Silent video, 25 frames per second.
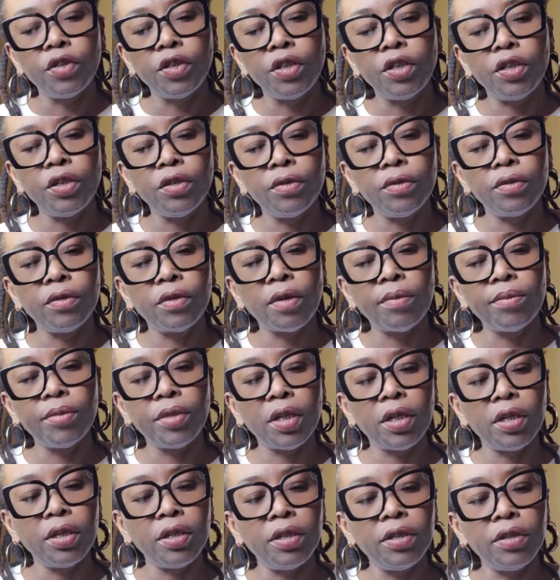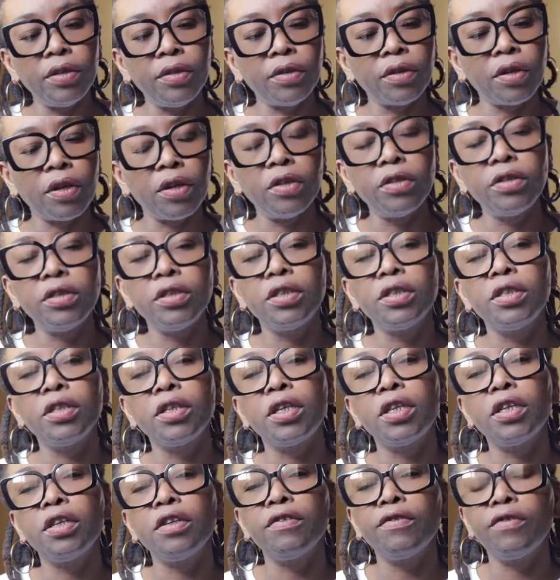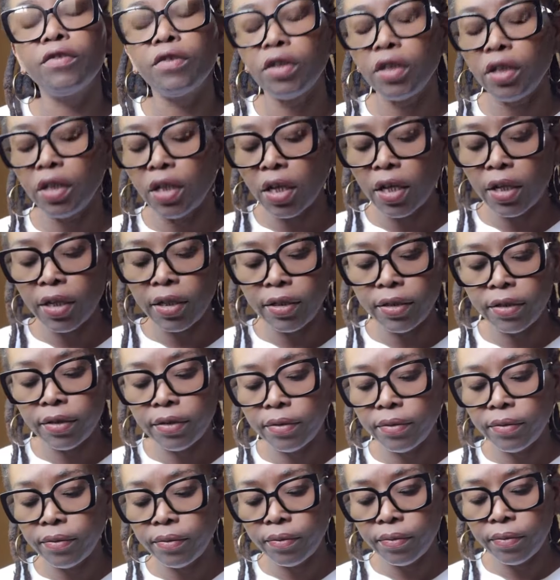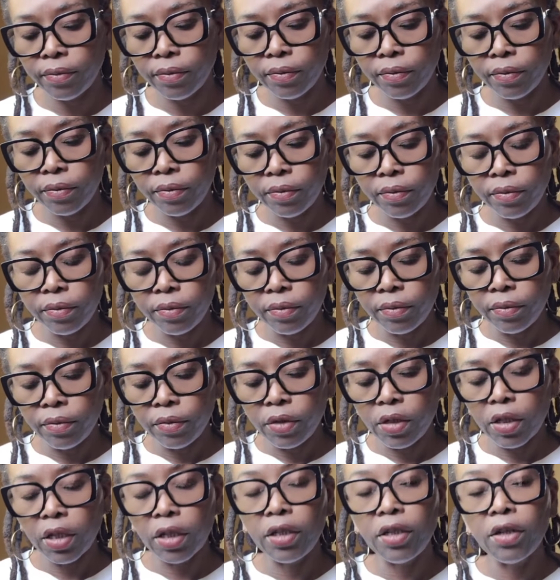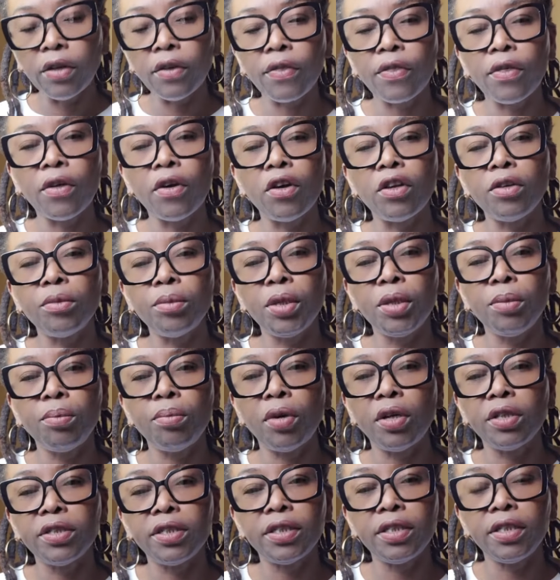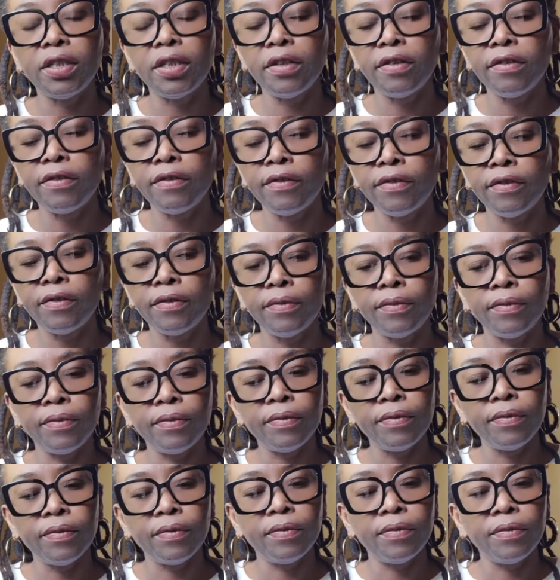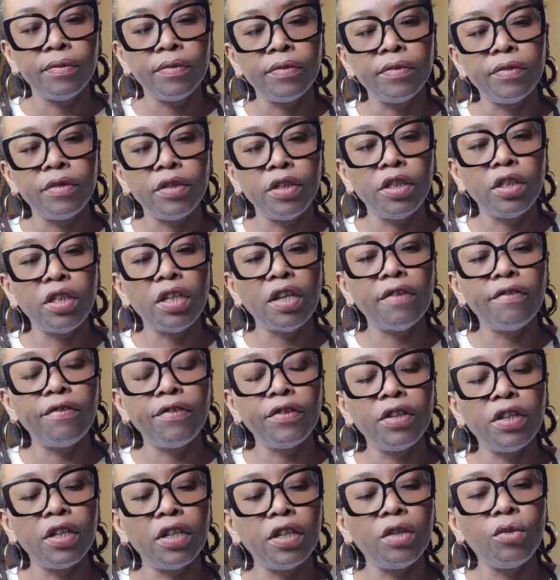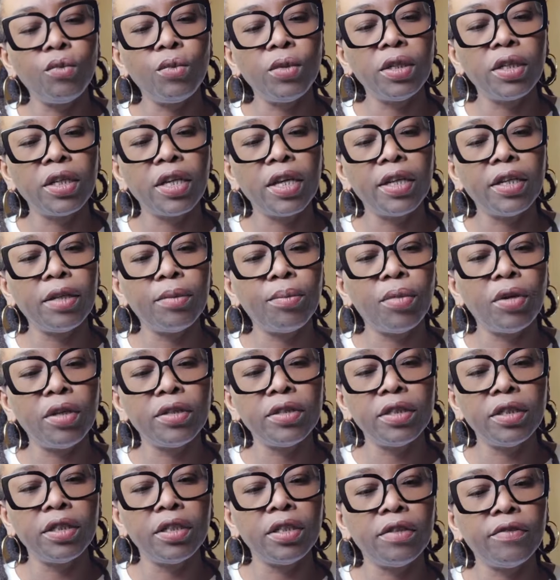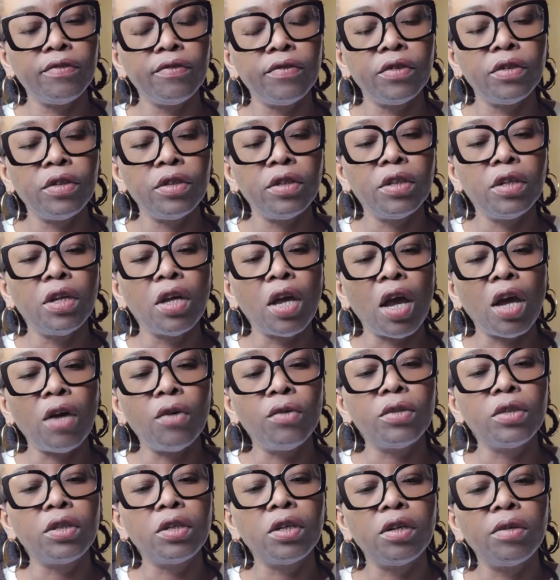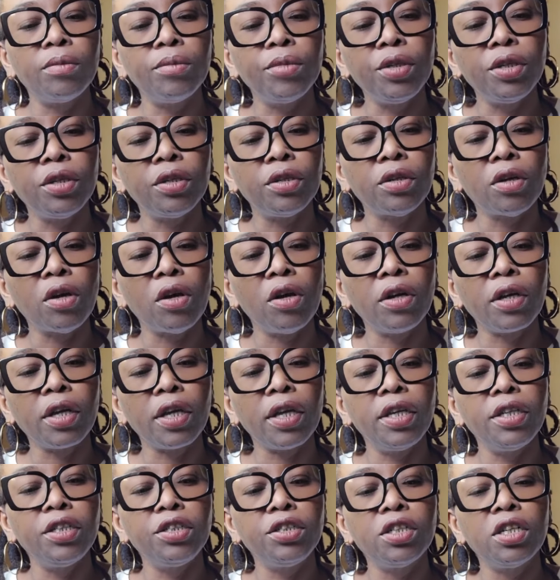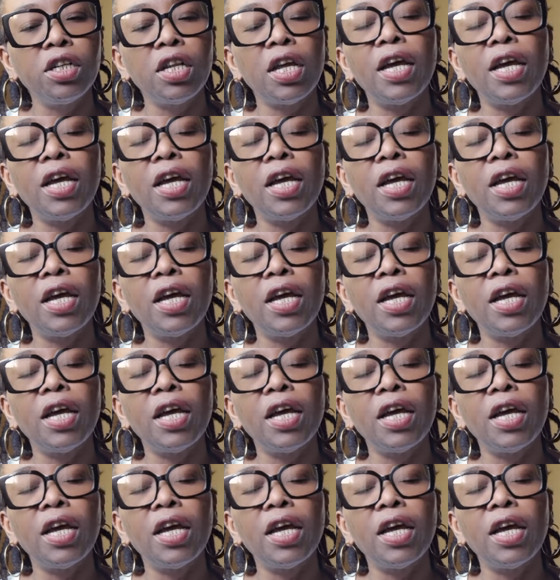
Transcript: You know, I'm telling you, consider carefully, guys. Let your thought be positive. You definitely will get a positive outcome here. Archangel